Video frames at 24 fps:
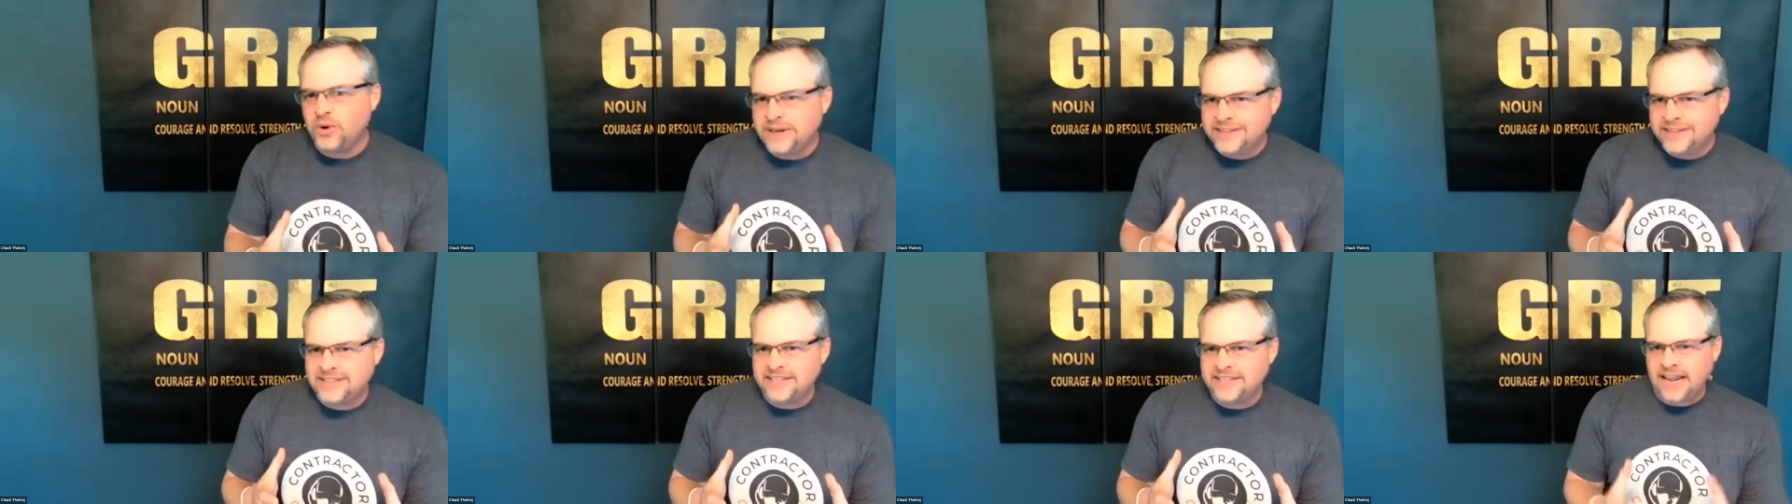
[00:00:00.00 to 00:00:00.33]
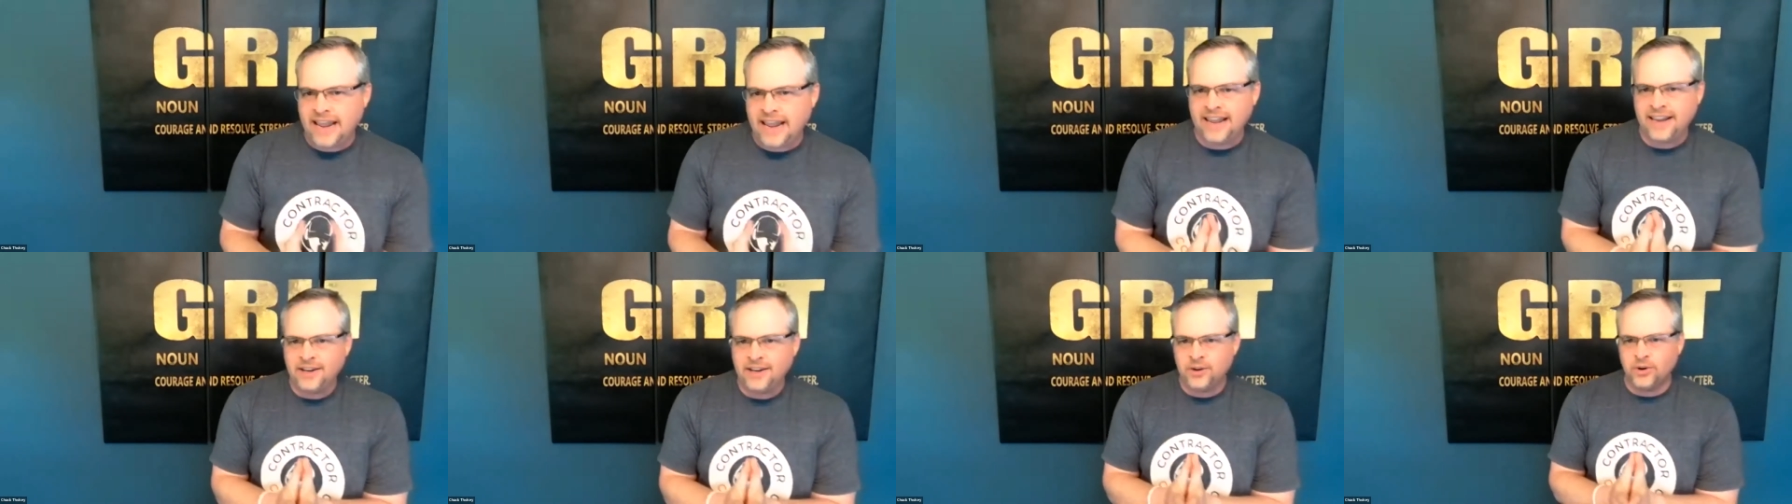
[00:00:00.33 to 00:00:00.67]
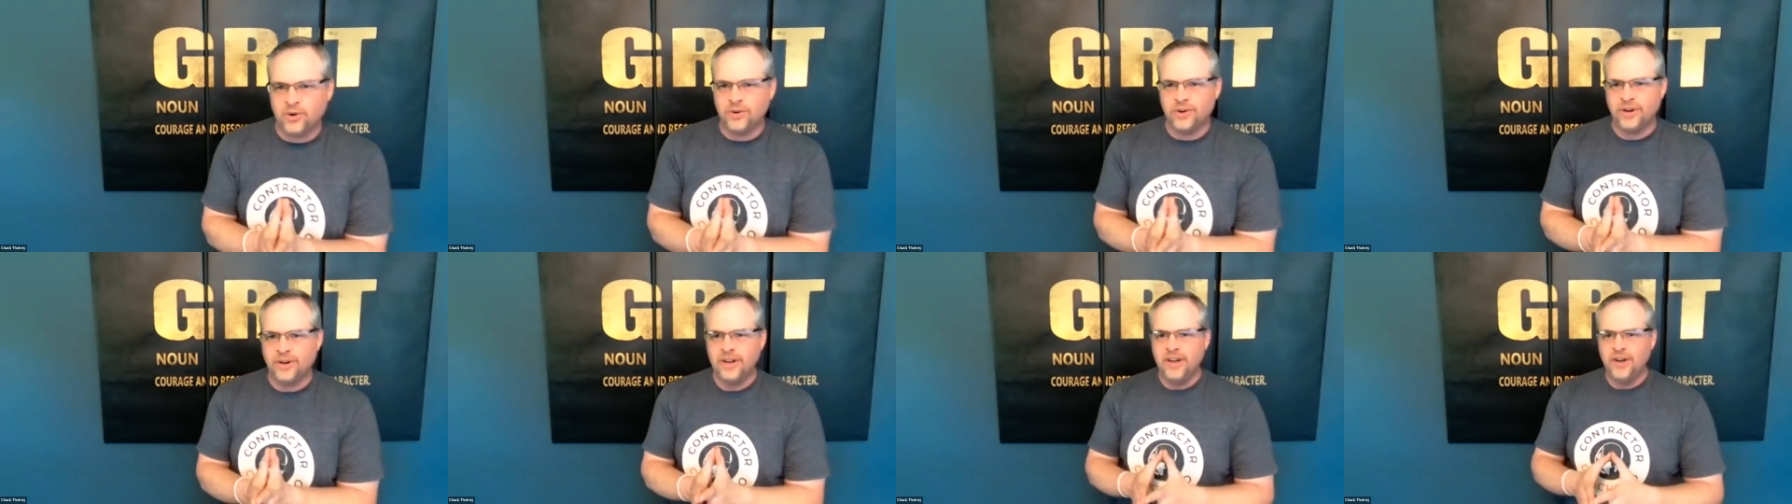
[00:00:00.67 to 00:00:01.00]

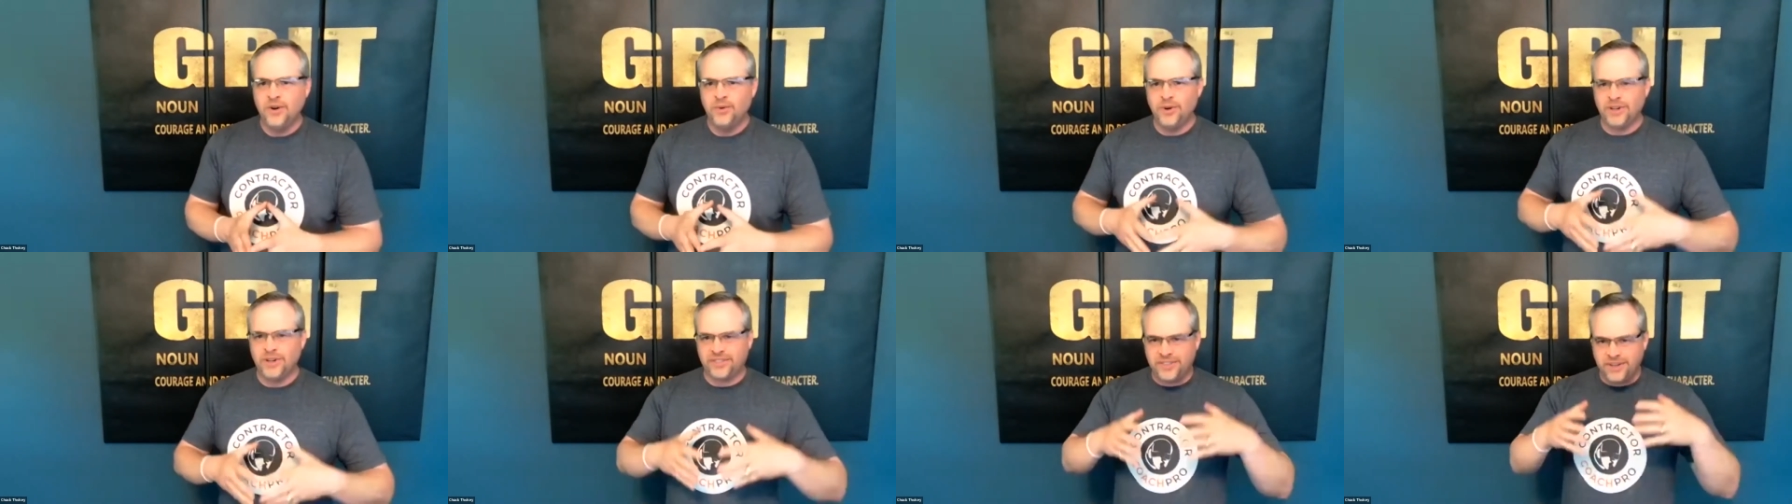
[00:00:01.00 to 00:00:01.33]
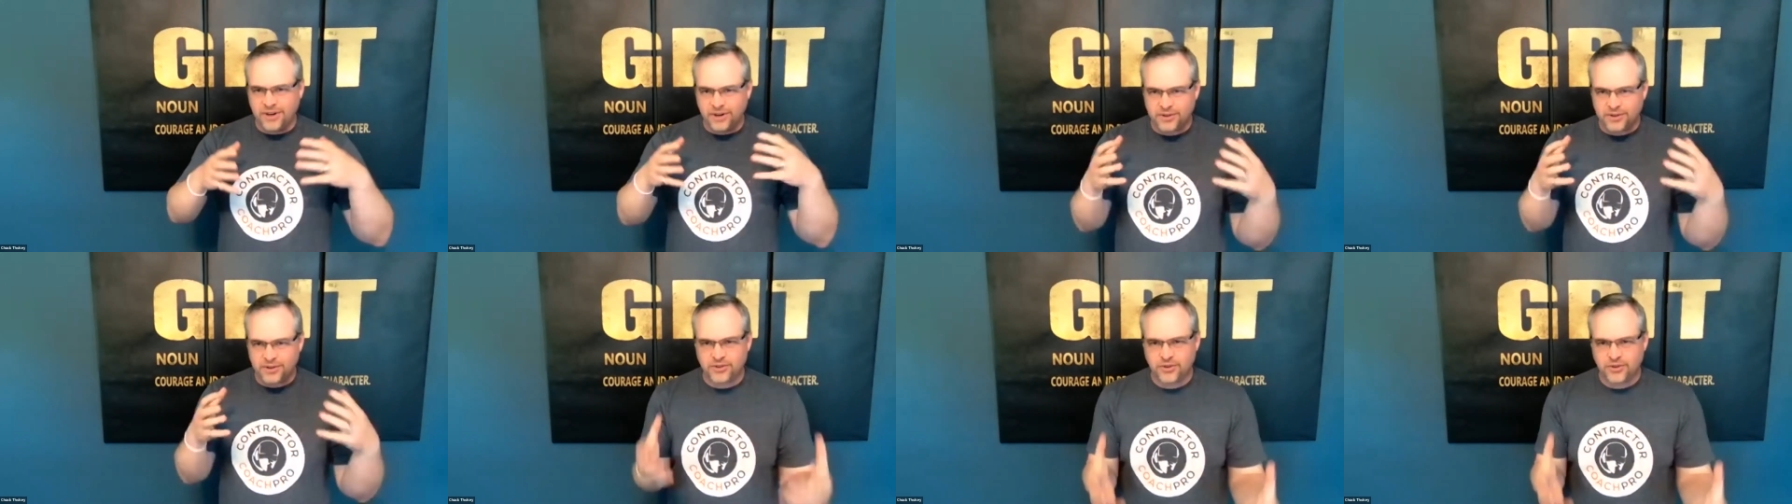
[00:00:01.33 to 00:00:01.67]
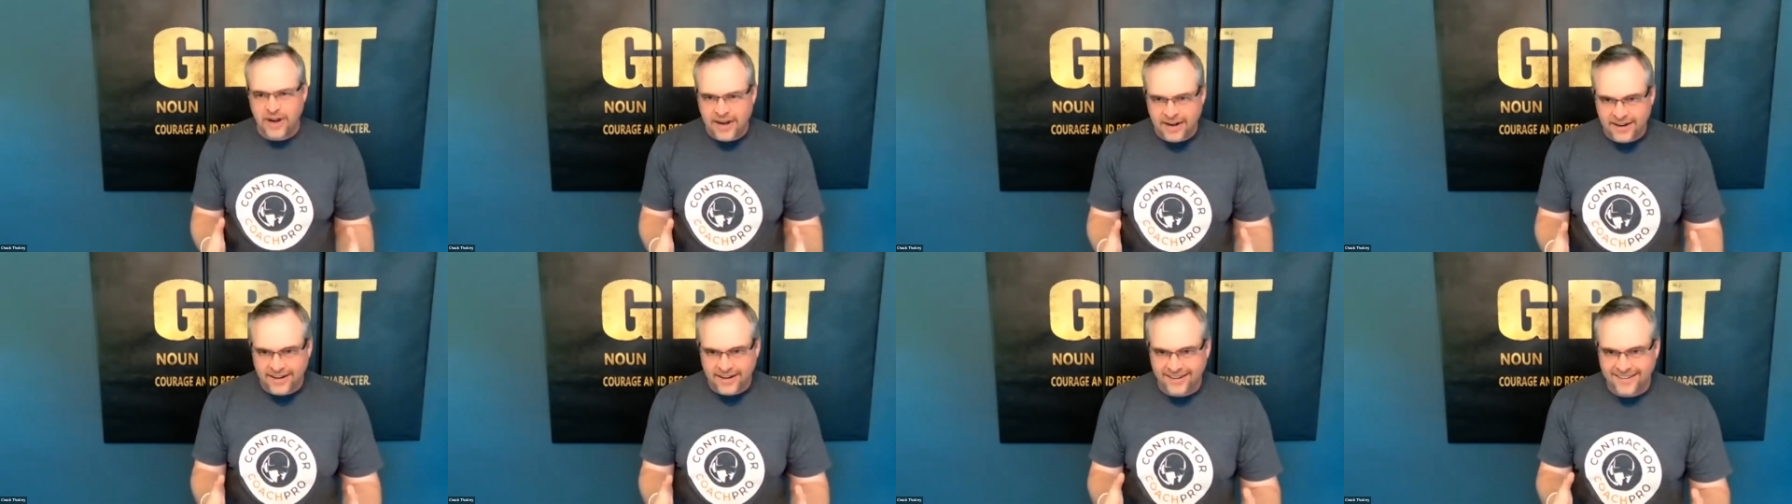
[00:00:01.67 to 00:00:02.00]
entangled with their
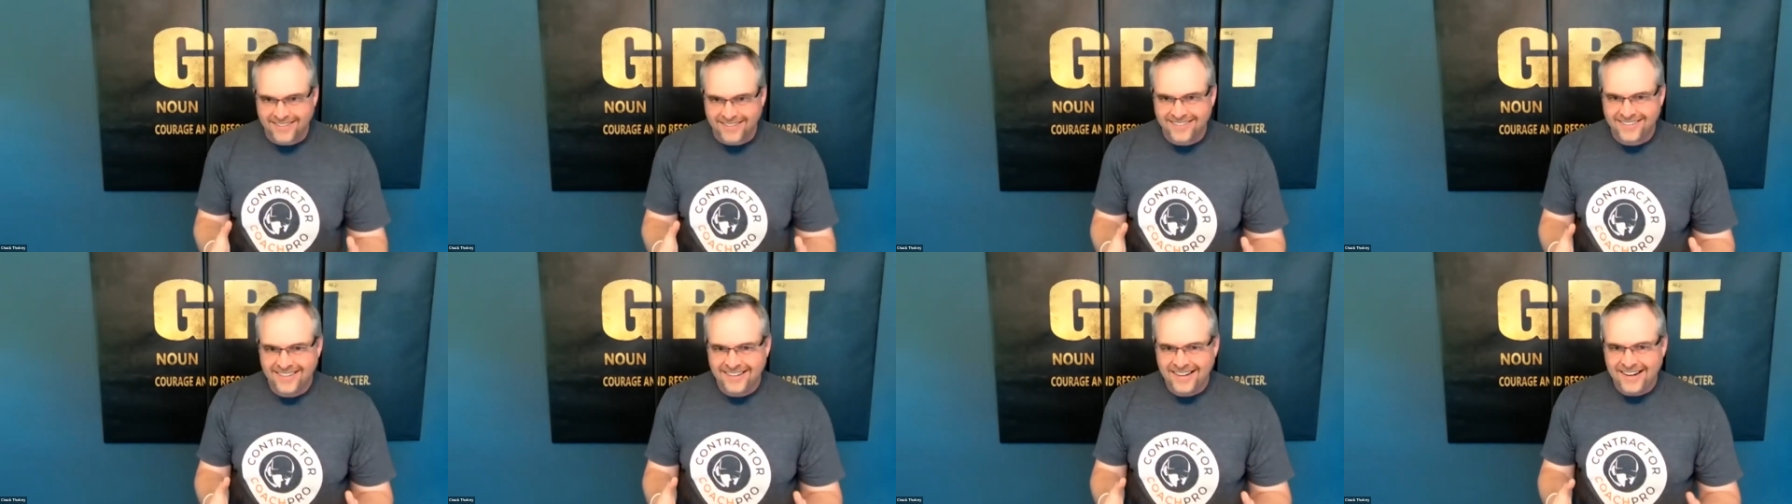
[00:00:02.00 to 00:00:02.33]
training.